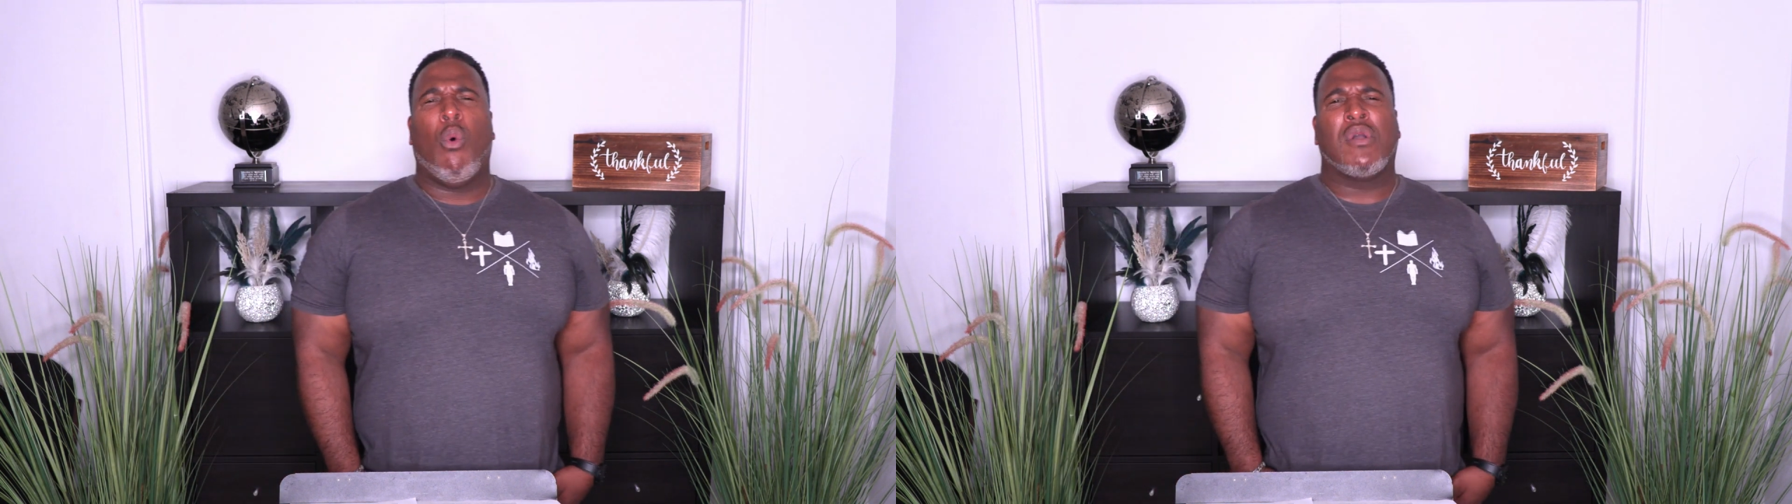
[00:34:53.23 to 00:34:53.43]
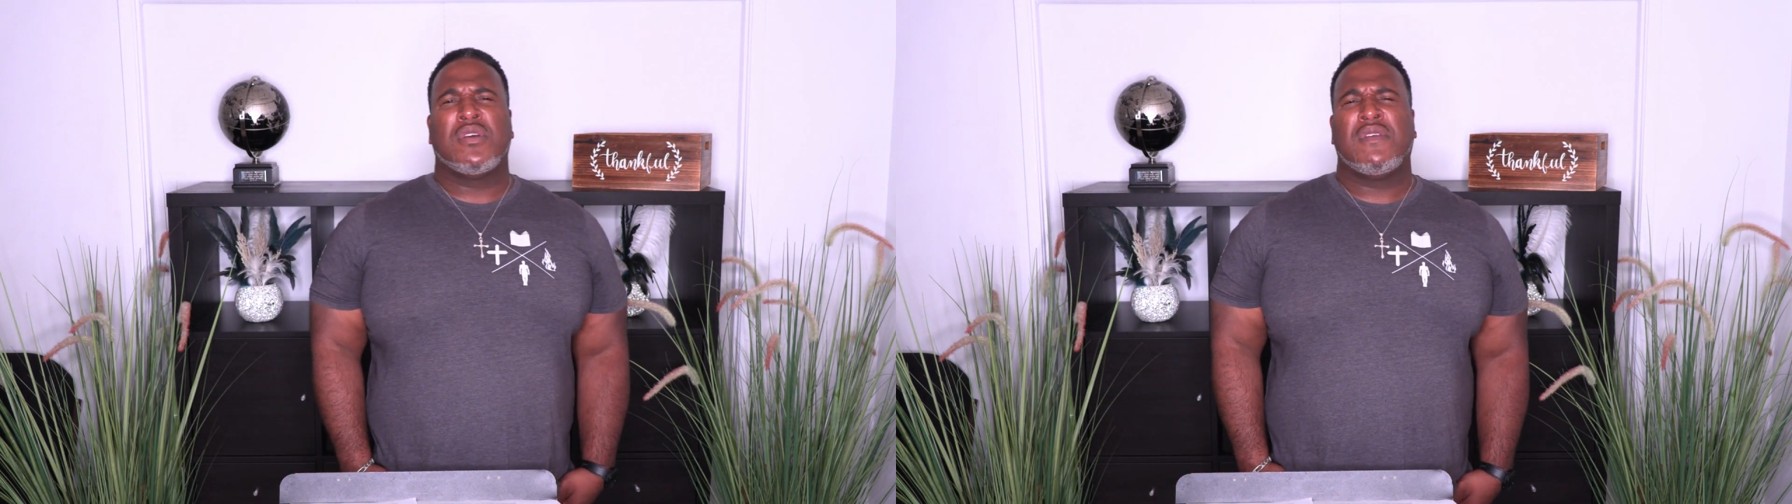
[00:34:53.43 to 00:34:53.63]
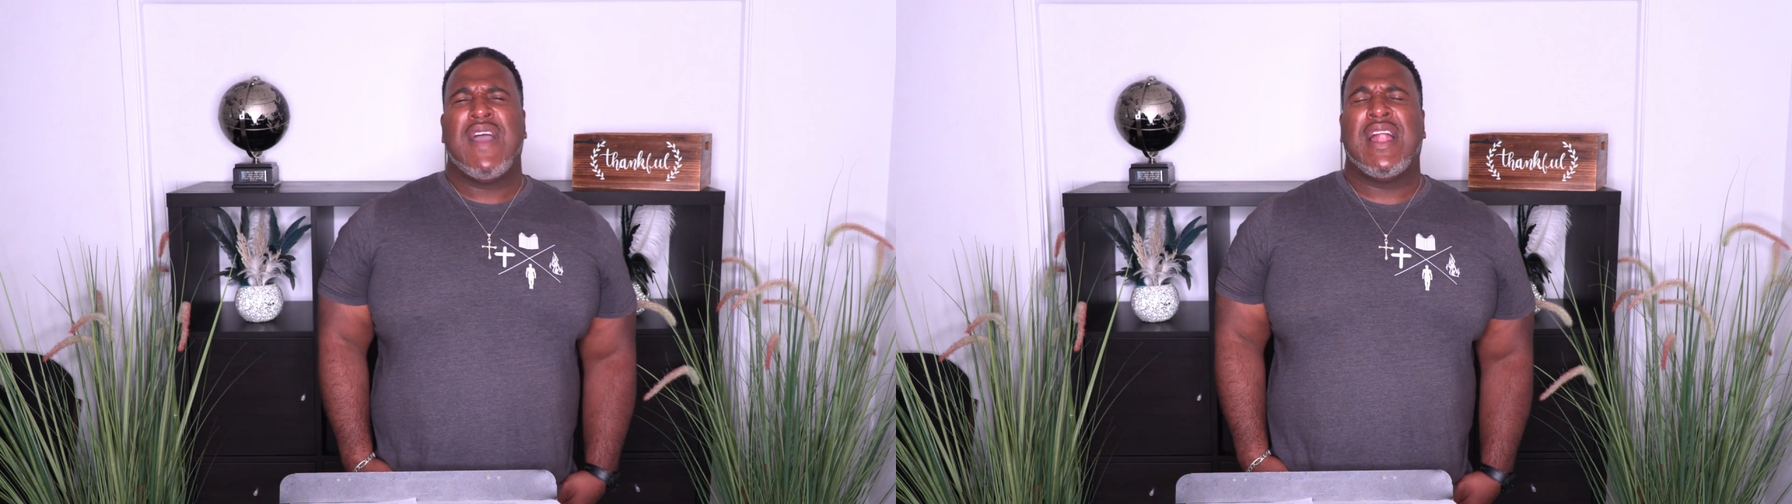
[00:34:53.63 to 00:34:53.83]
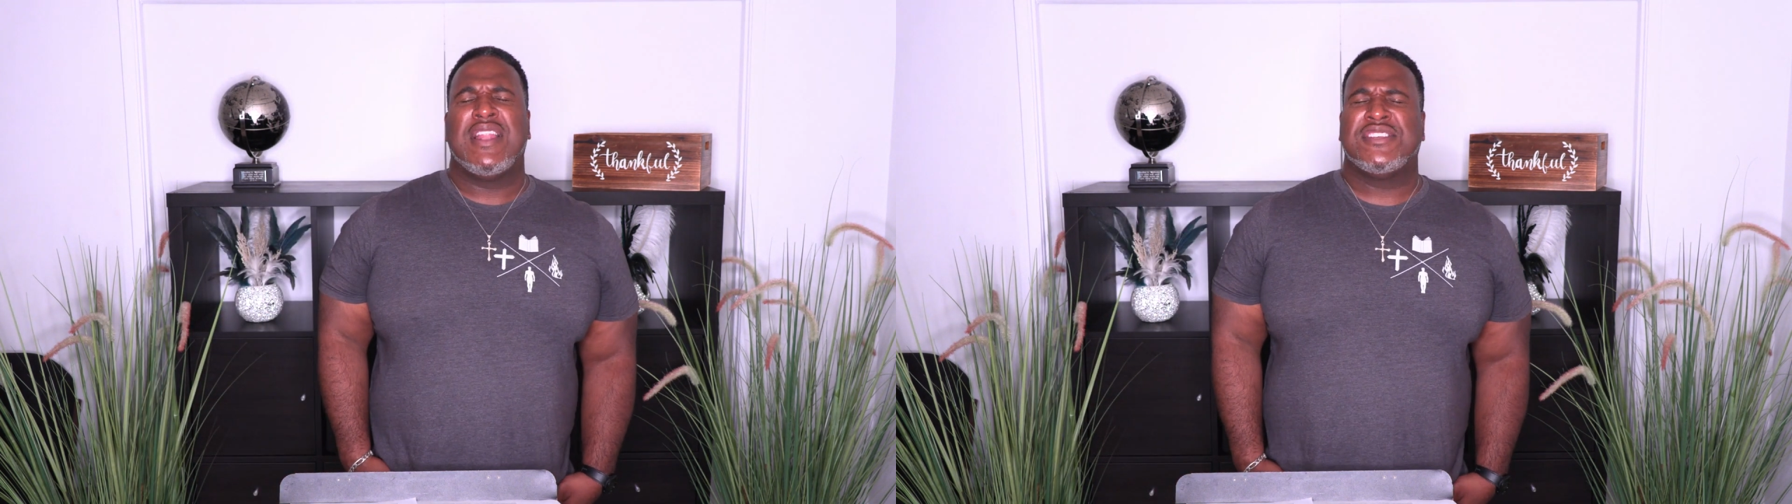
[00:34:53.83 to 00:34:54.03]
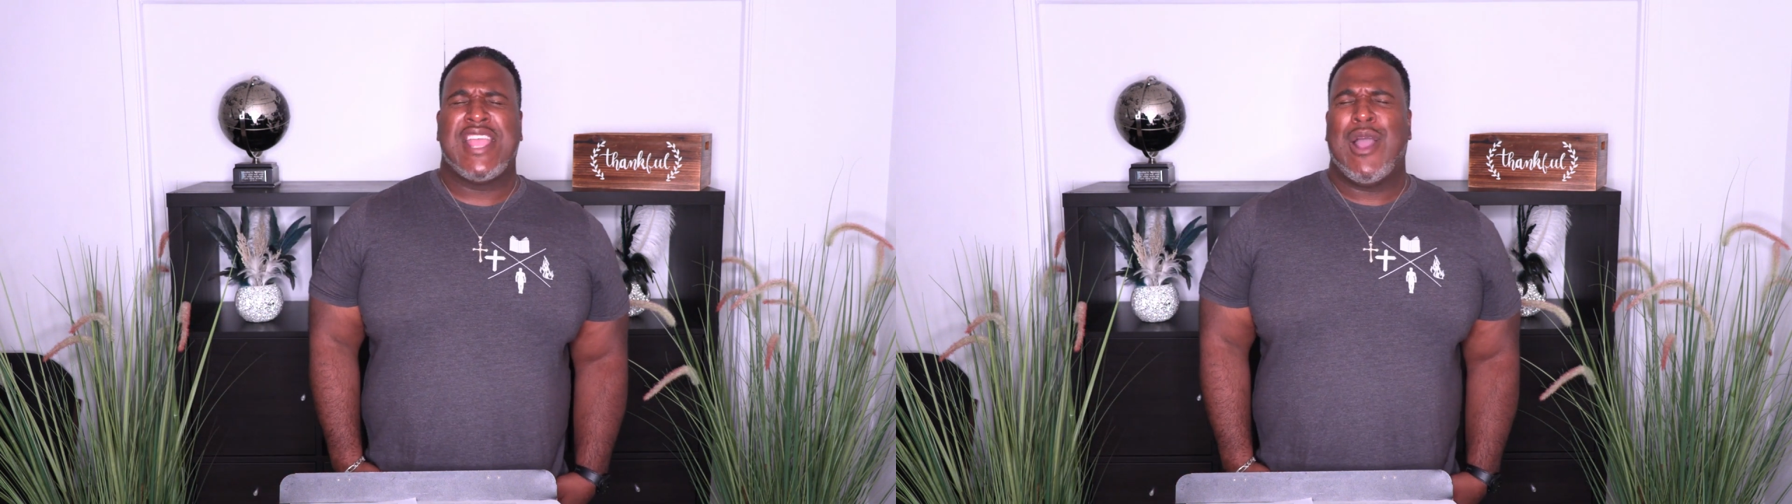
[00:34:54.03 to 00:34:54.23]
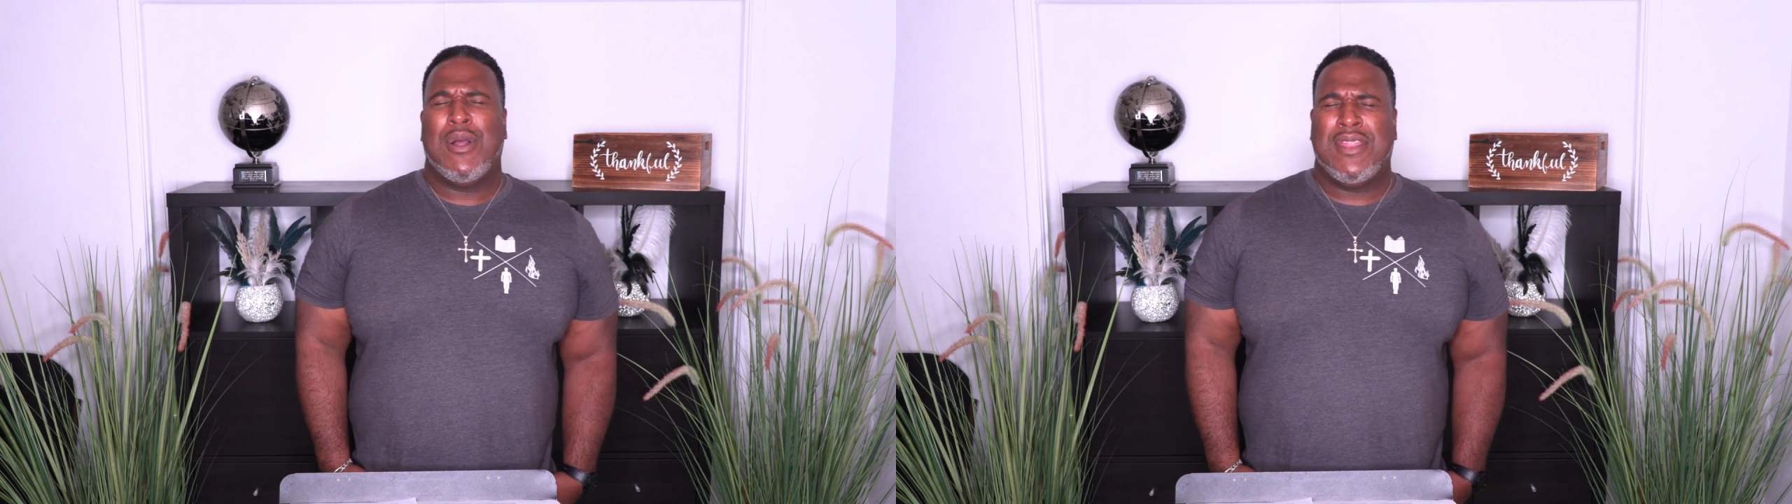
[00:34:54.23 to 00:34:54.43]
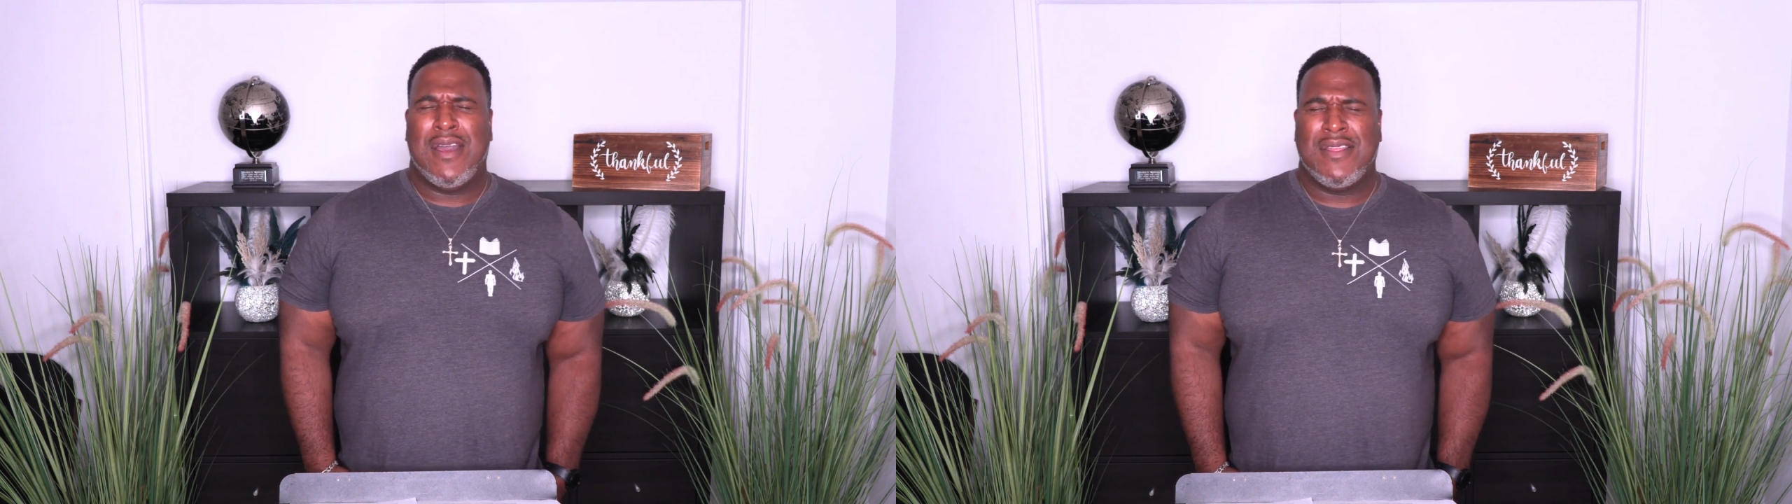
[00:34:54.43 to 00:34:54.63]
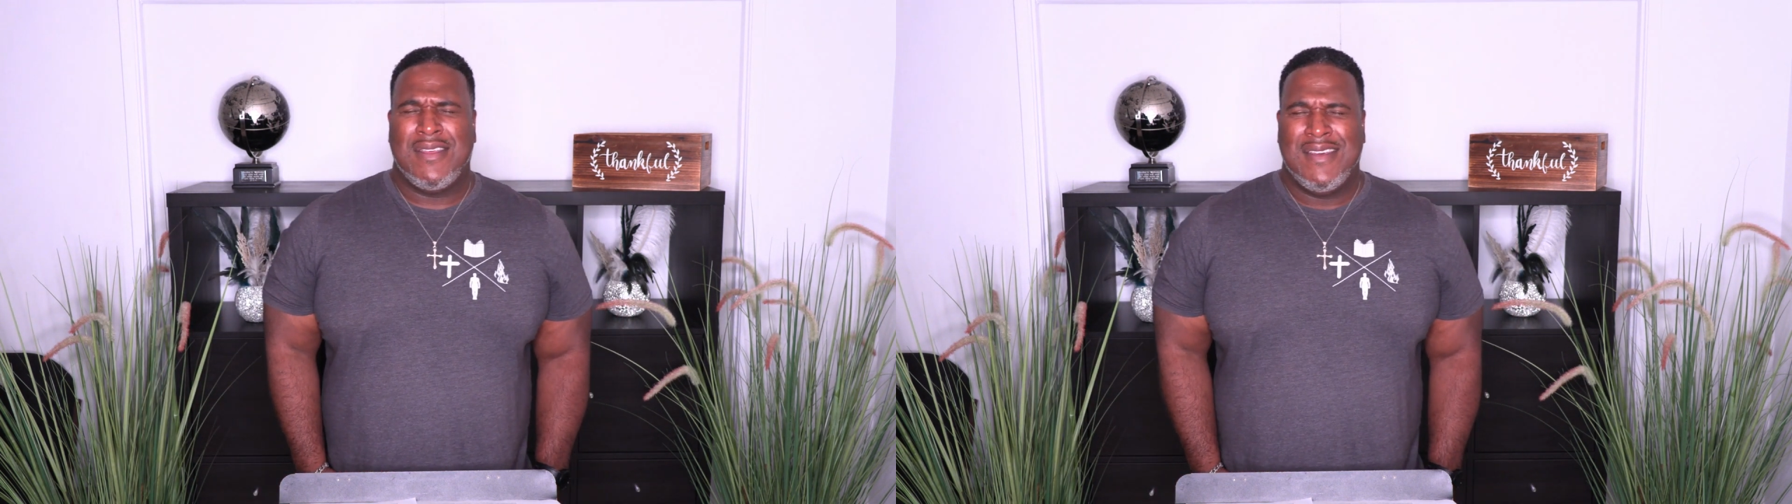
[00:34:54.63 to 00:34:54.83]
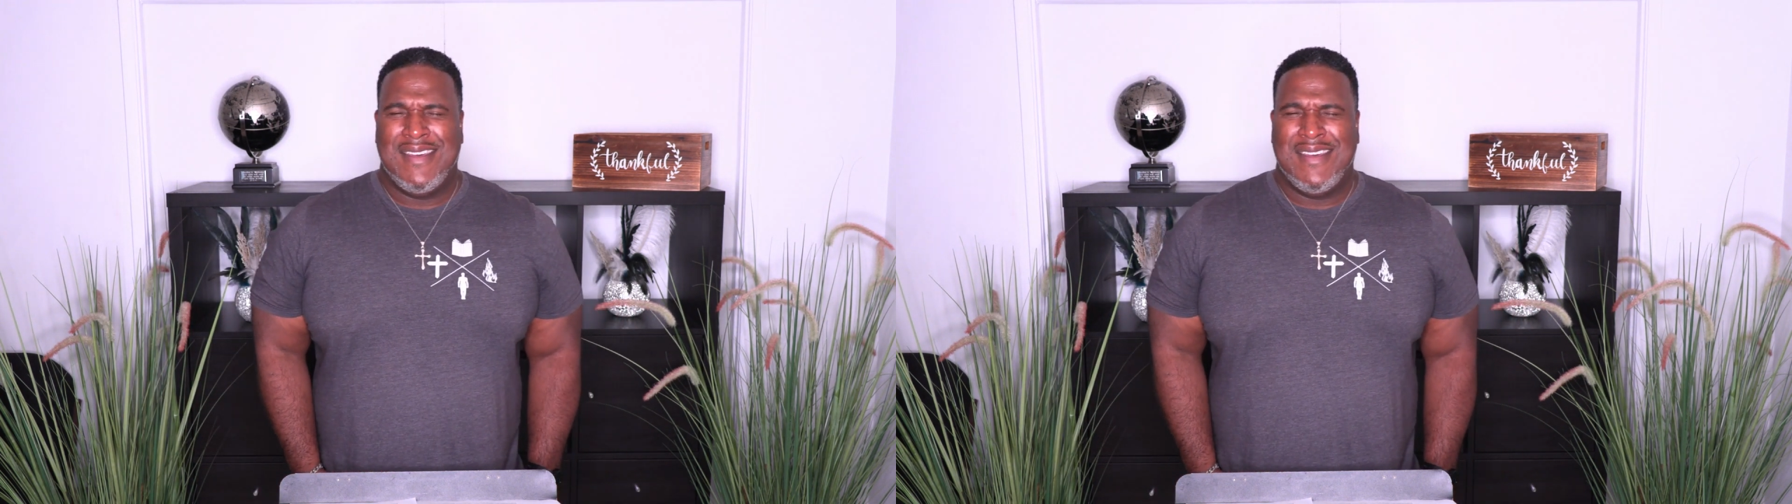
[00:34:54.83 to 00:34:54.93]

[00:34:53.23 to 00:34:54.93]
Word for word: walk through the valley of the shadow of death,